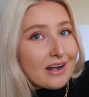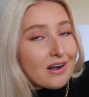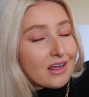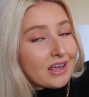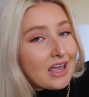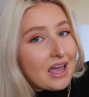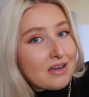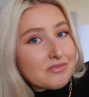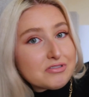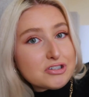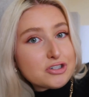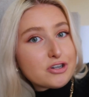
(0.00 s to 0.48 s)

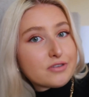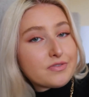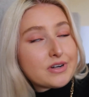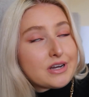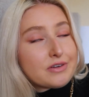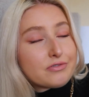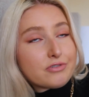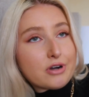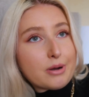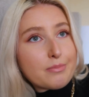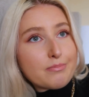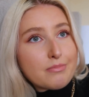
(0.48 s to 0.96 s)
Like, I haven't driven
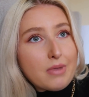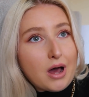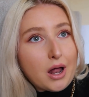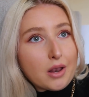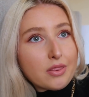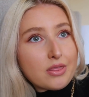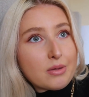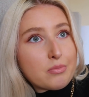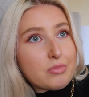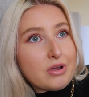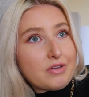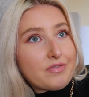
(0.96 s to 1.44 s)
it for a
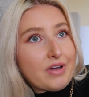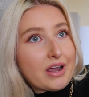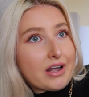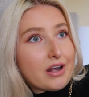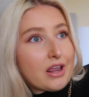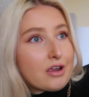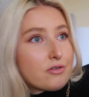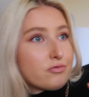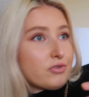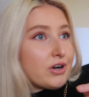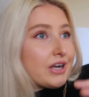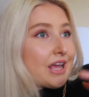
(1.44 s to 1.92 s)
month, and we've had
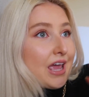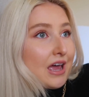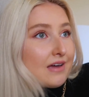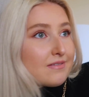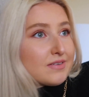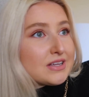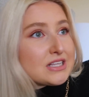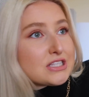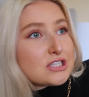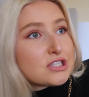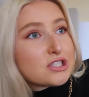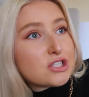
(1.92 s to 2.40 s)
like really
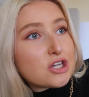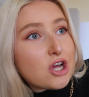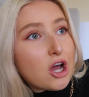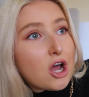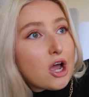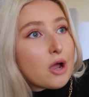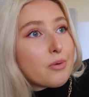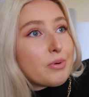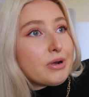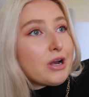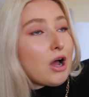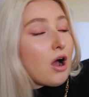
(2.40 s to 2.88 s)
heavy
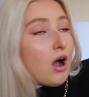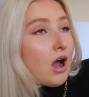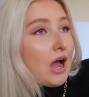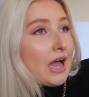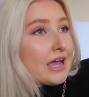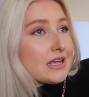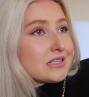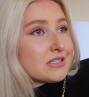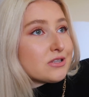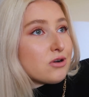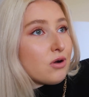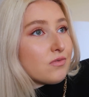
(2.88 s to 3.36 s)
snow and ice,